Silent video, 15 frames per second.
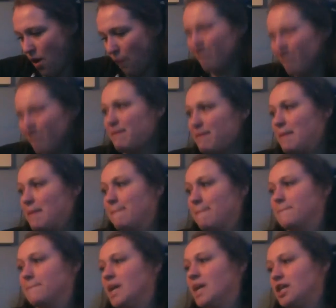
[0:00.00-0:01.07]
We've been
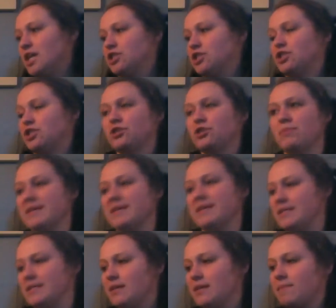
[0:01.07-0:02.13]
much too
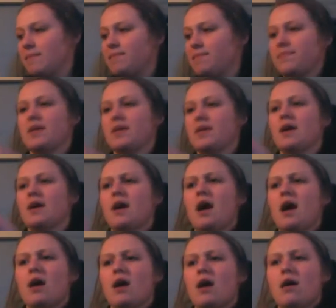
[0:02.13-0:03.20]
busy.
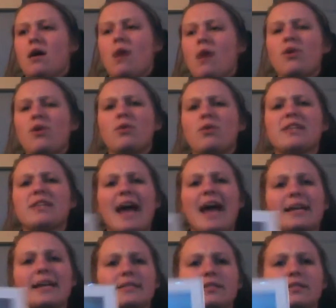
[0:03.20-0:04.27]
I wonder where
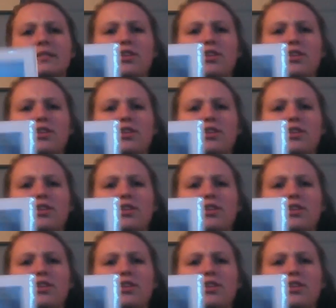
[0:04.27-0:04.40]
Dad is.